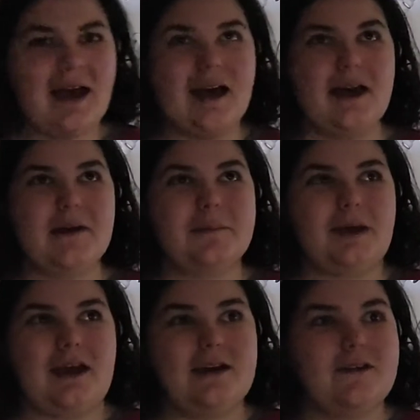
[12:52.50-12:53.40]

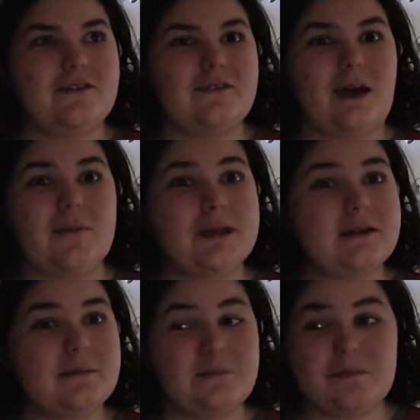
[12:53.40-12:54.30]
I've
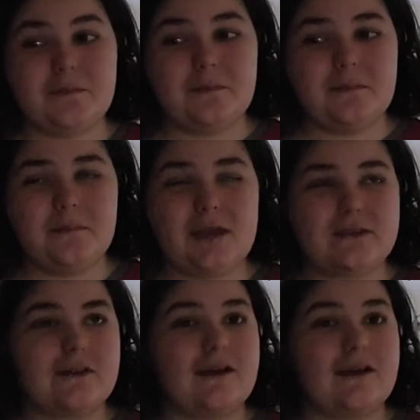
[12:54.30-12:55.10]
been messing